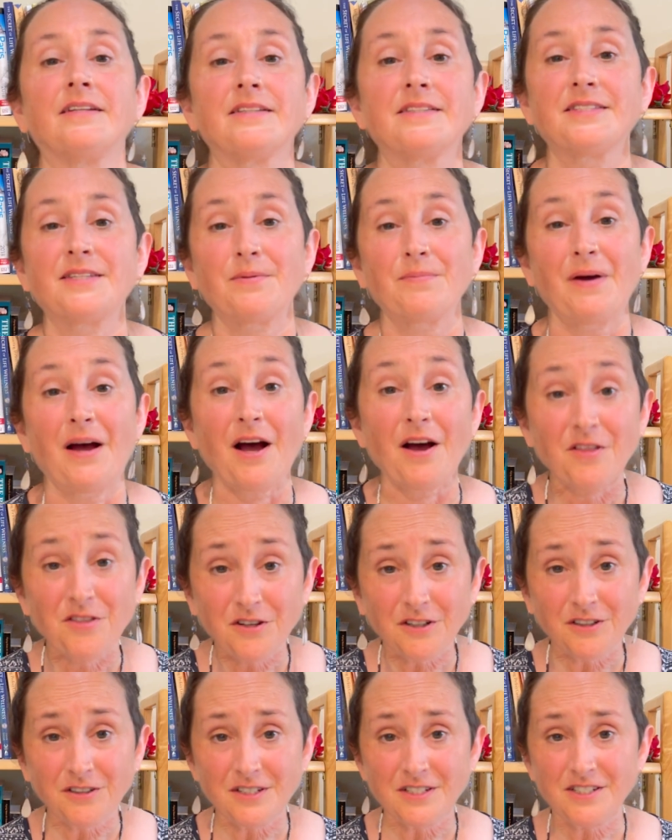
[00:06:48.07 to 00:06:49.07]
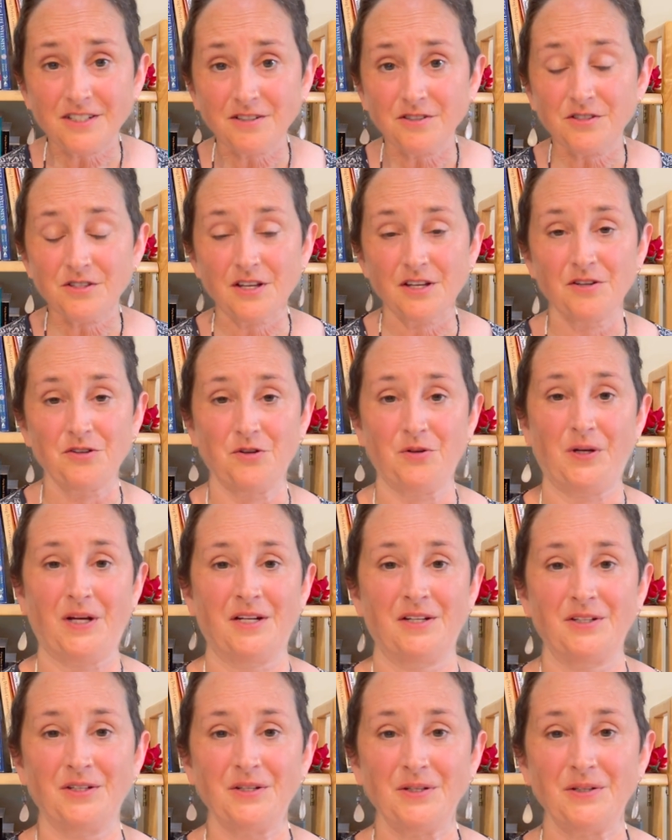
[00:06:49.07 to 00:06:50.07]
Some other crystals that you
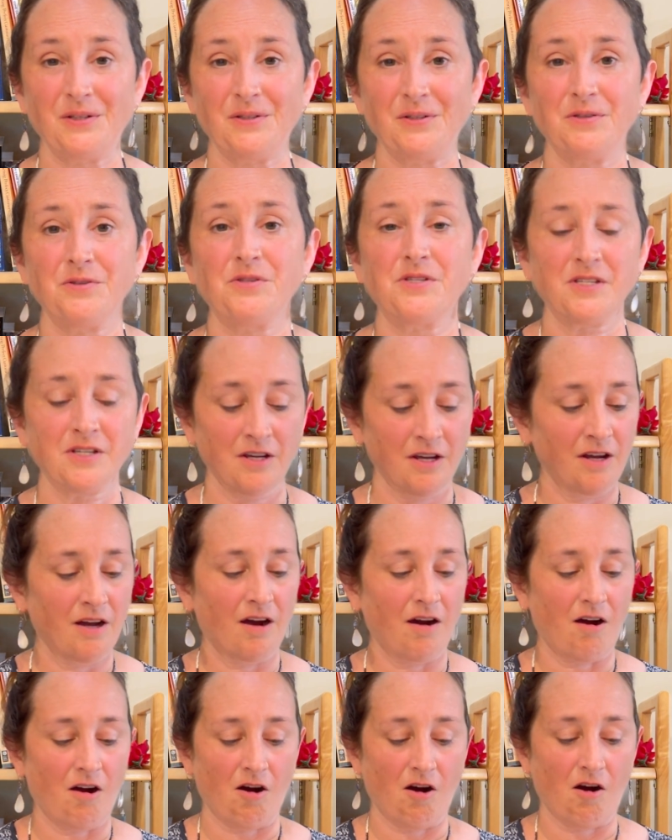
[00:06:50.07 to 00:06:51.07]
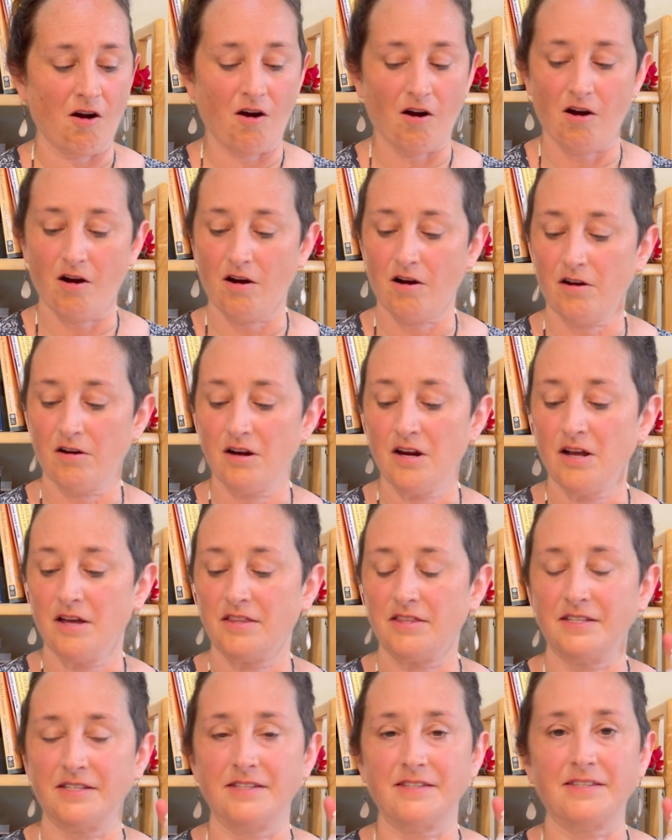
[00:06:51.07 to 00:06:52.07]
can use are
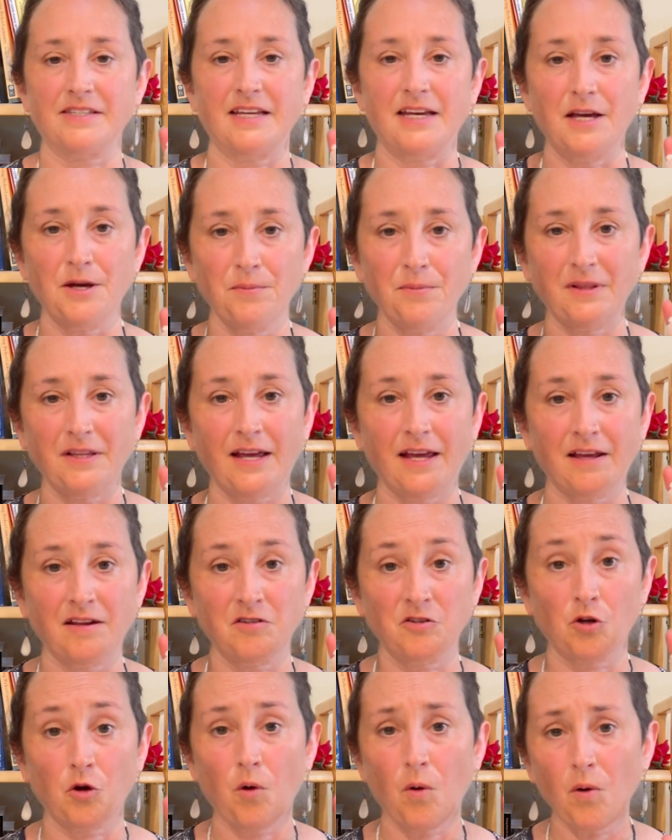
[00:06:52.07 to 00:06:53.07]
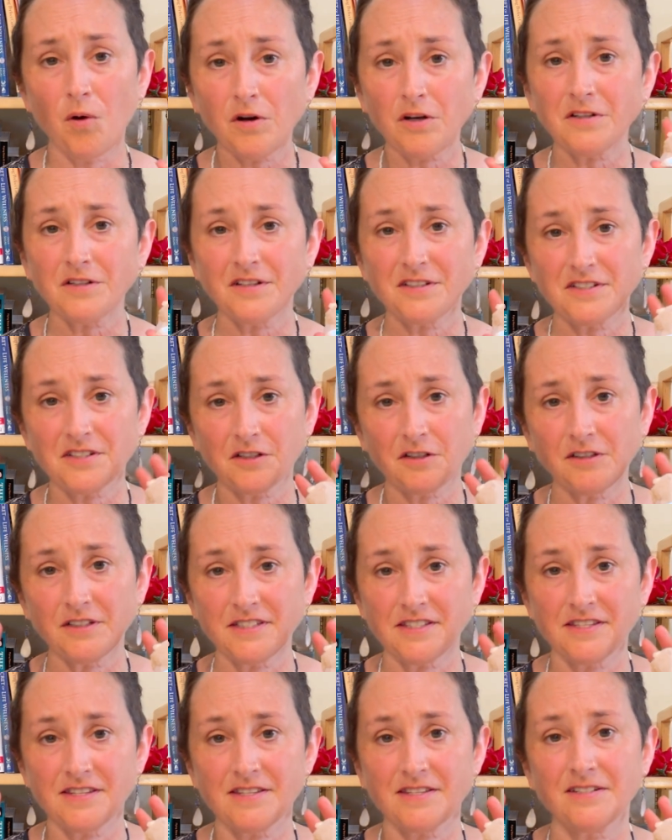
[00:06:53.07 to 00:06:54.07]
these Himalayan quartz
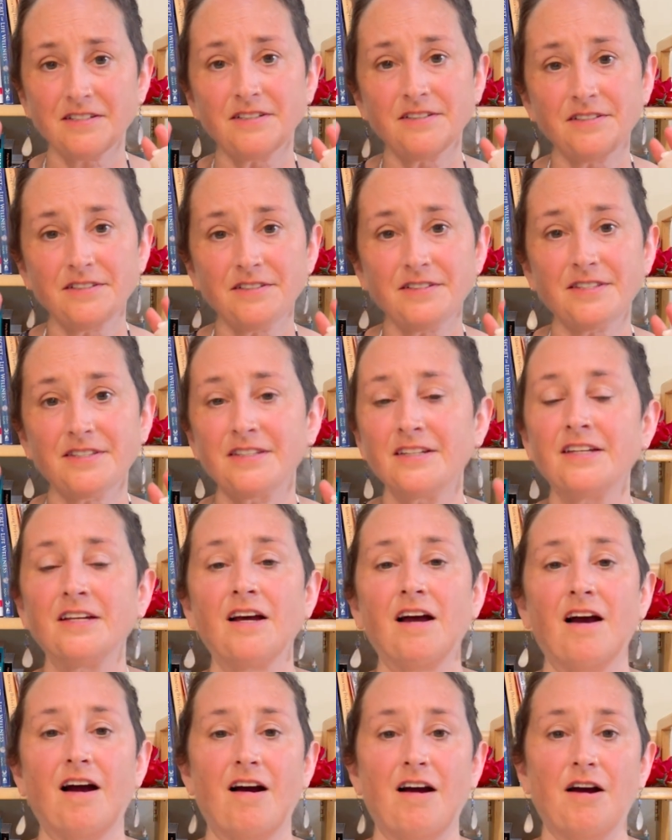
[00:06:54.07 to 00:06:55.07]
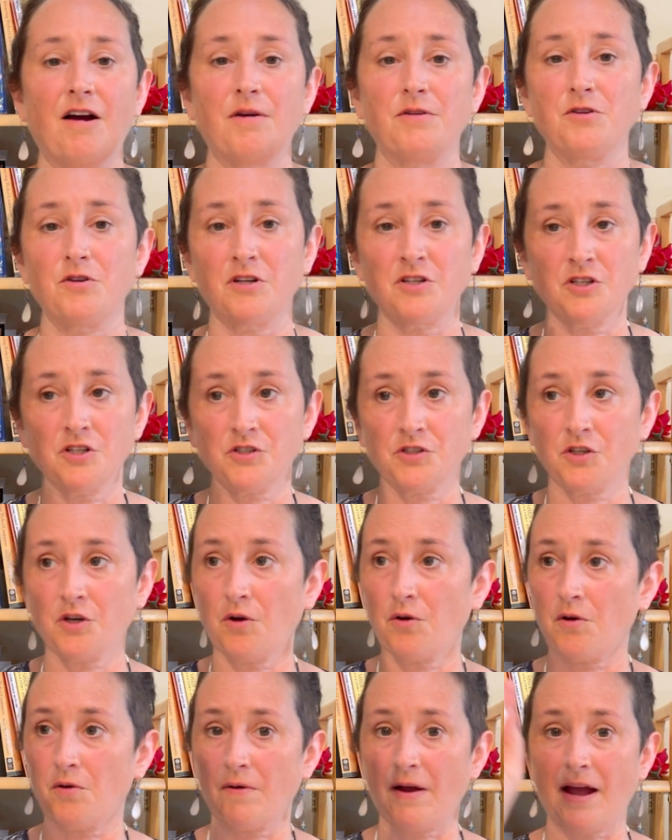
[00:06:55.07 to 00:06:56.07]
crystals. You can just
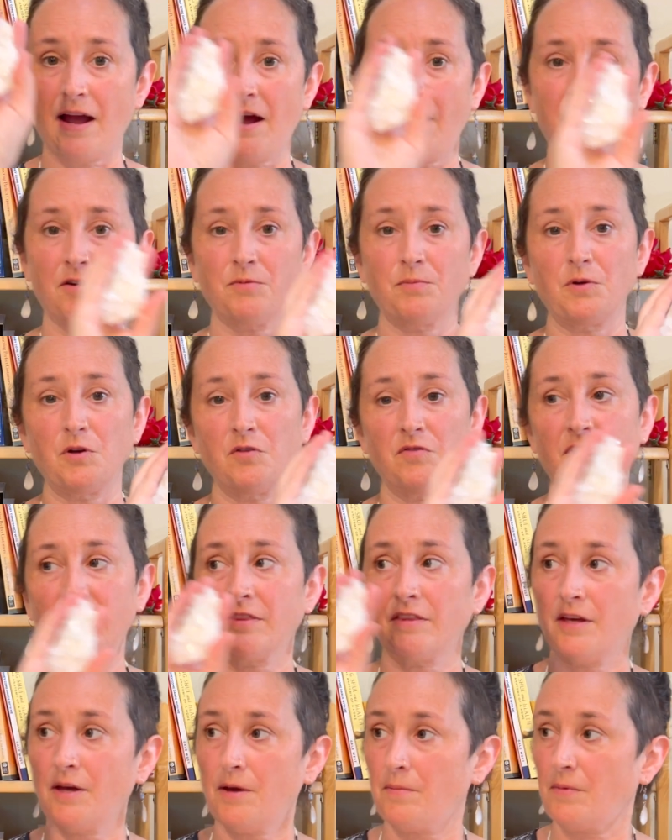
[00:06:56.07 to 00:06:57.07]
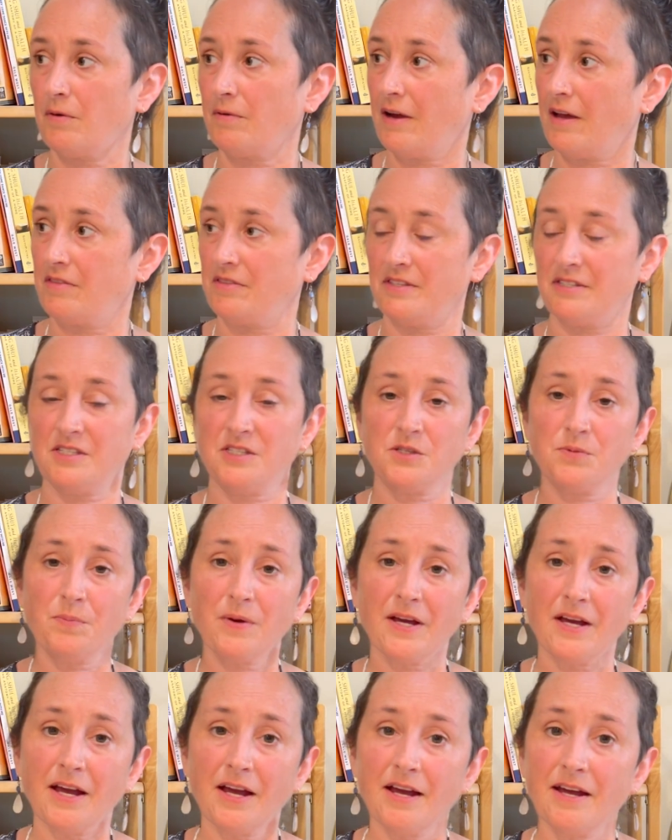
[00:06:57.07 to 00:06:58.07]
go around moving them around the
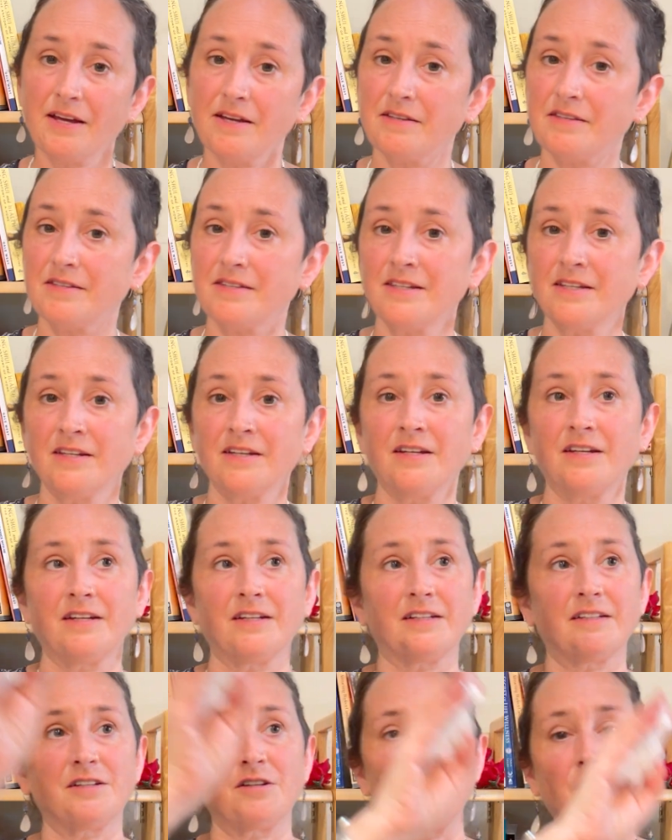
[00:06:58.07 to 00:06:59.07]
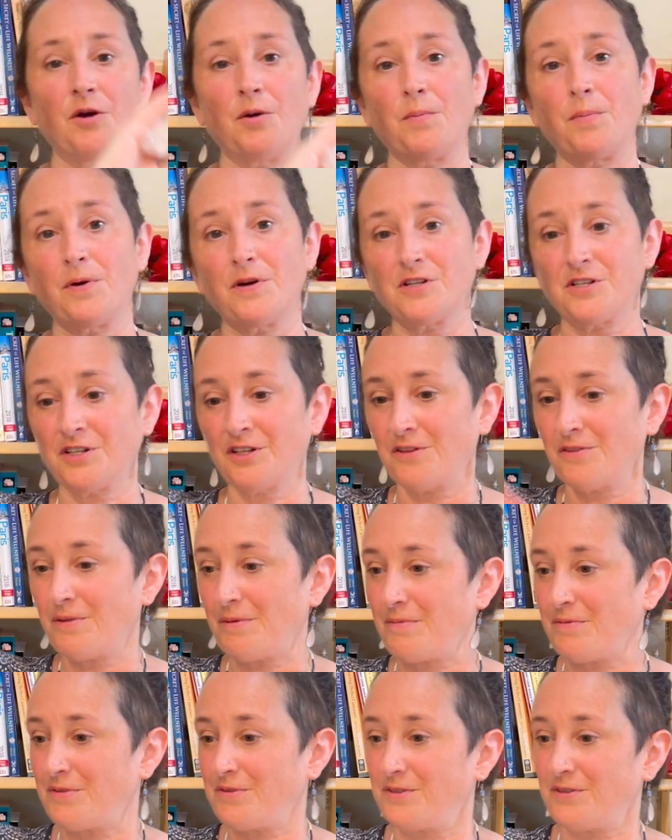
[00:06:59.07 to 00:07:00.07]
space, pushing
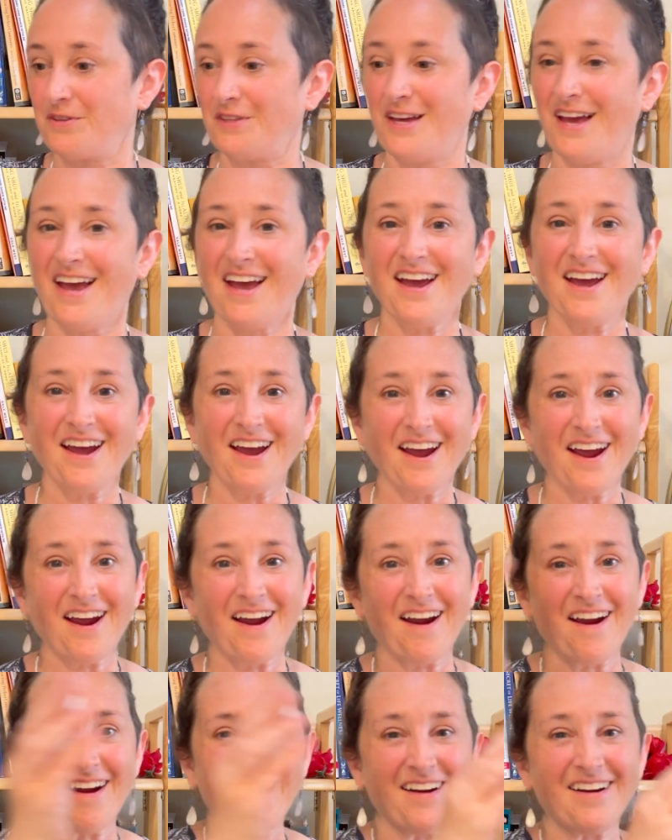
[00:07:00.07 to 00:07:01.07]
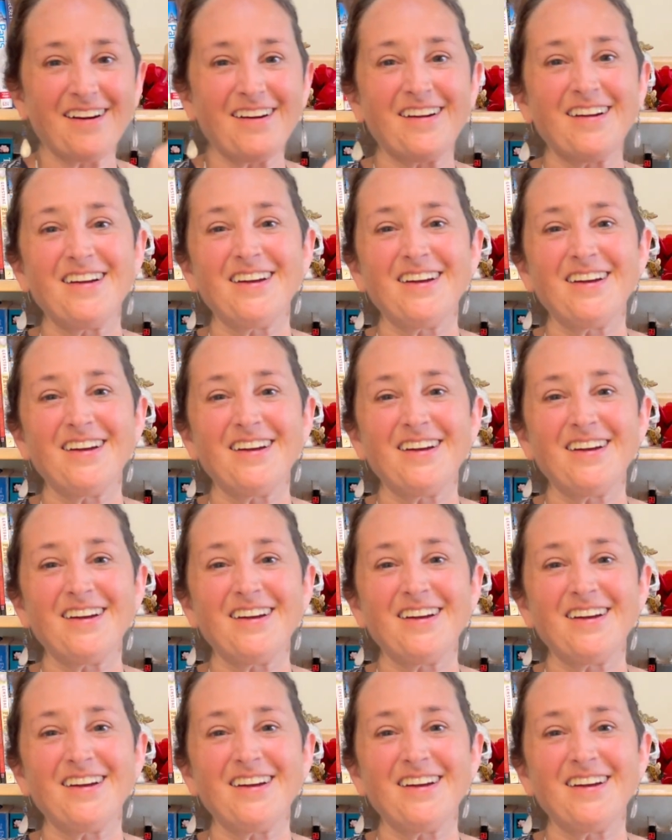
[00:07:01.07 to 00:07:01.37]
them through the air,